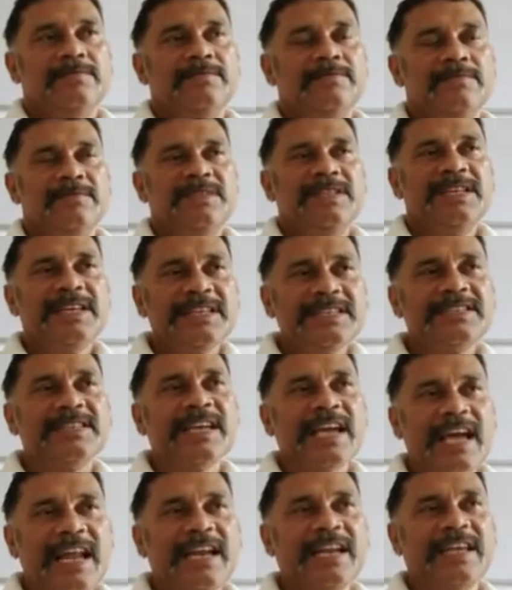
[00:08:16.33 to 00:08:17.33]
these
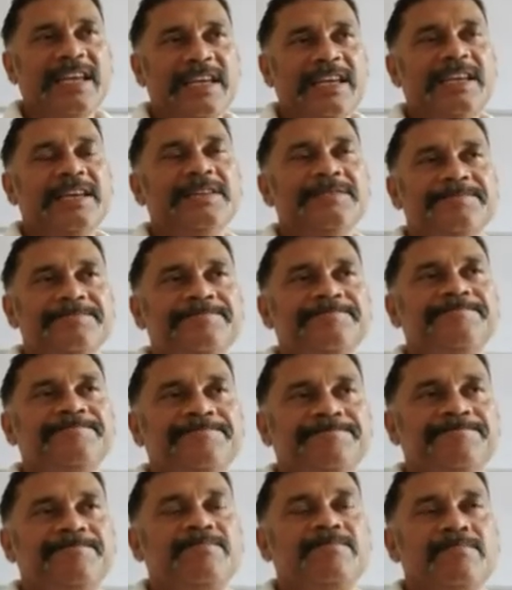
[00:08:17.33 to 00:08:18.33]
algae,
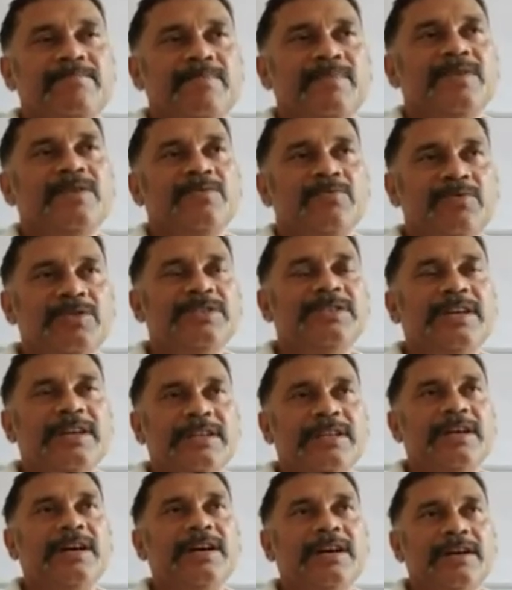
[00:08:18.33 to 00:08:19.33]
which are
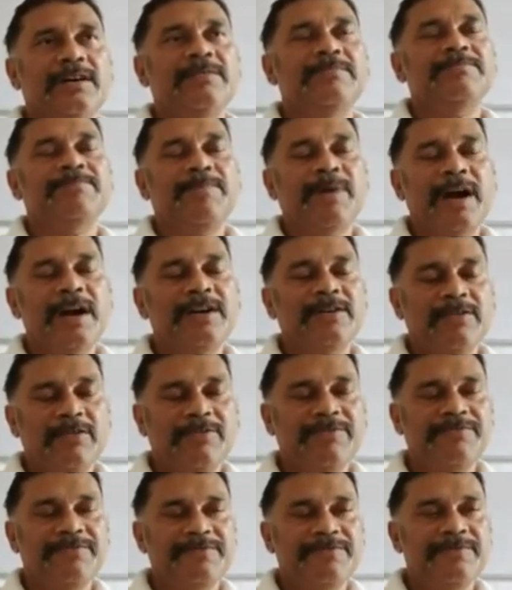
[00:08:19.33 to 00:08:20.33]
the part
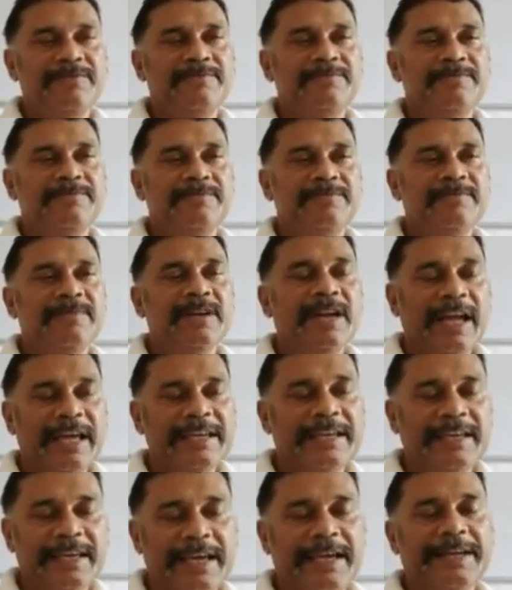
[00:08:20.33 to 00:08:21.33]
of
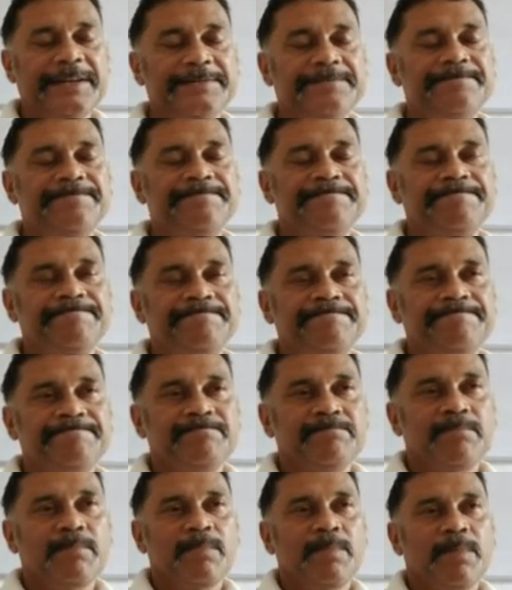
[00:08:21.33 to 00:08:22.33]
lichen,
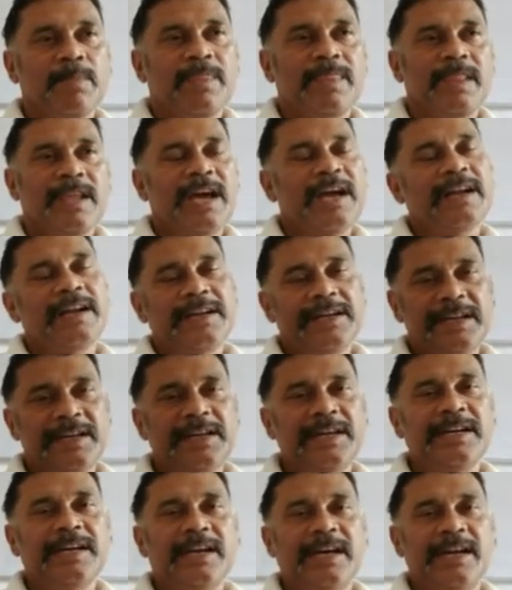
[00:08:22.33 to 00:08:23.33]
are green
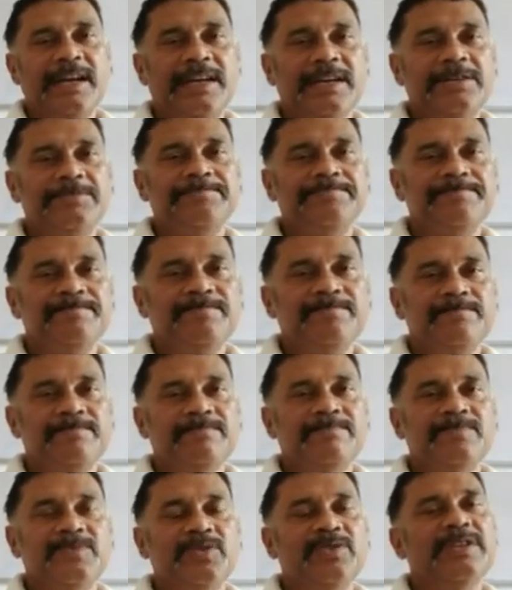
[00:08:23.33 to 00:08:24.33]
in color,
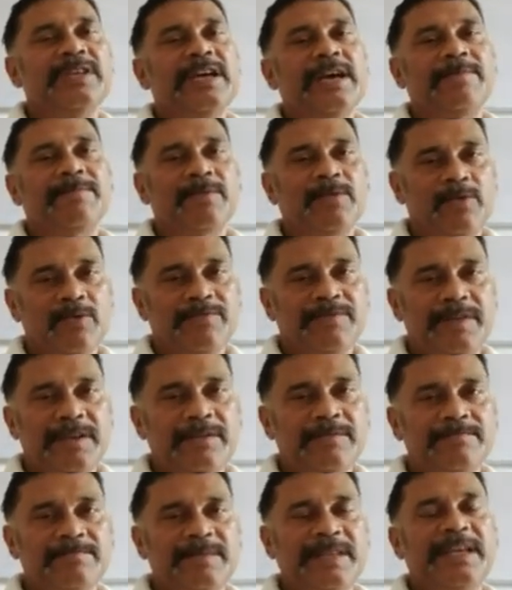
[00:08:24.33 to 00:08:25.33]
so they have
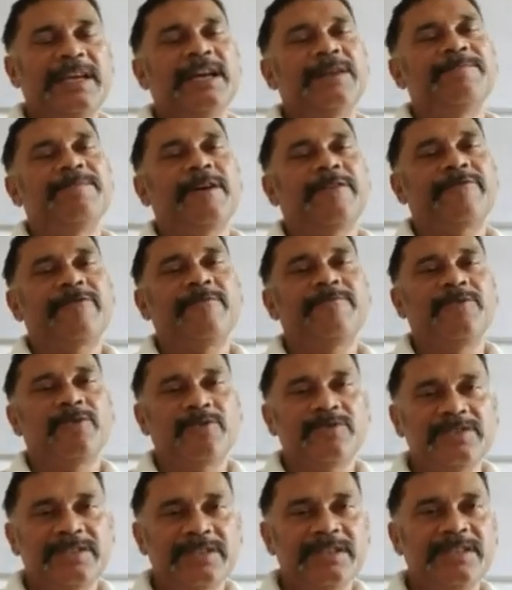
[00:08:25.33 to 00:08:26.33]
chlorophyll, they can perform
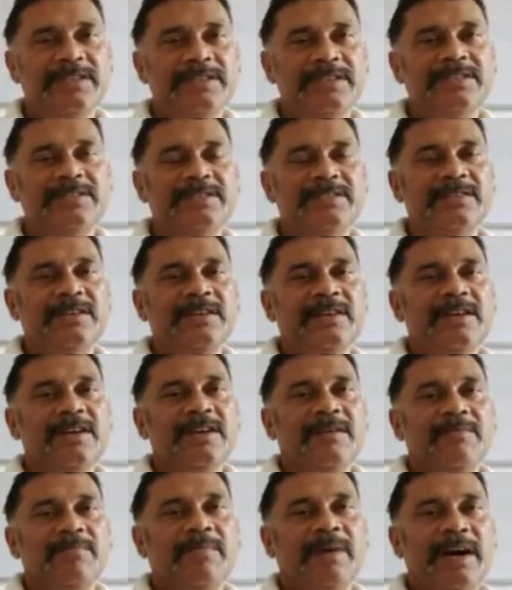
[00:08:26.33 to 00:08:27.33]
photosynthesis,
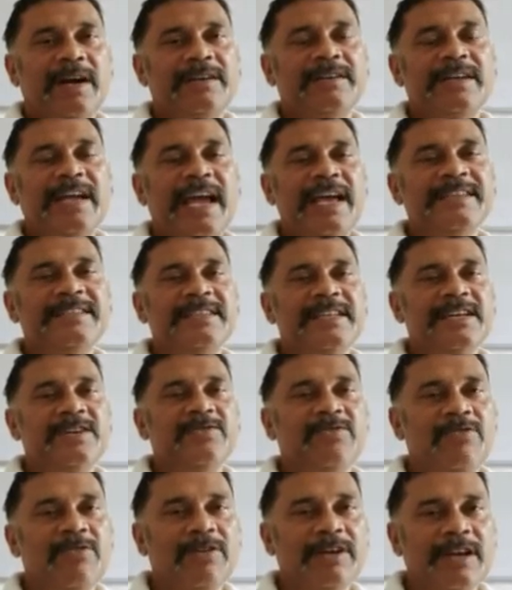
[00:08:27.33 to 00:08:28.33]
but as they do
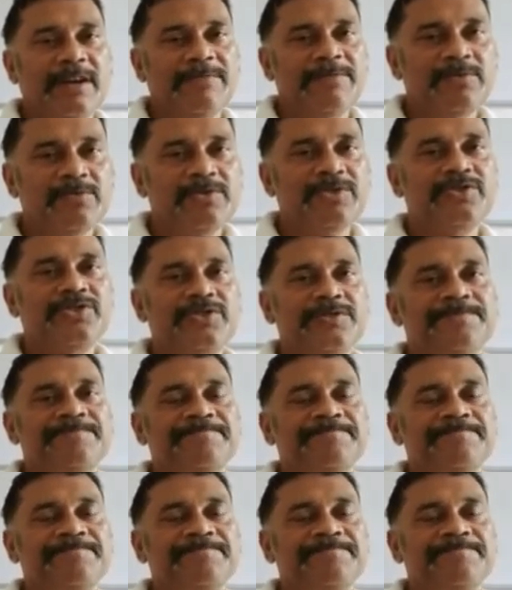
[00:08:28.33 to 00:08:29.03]
not have roots,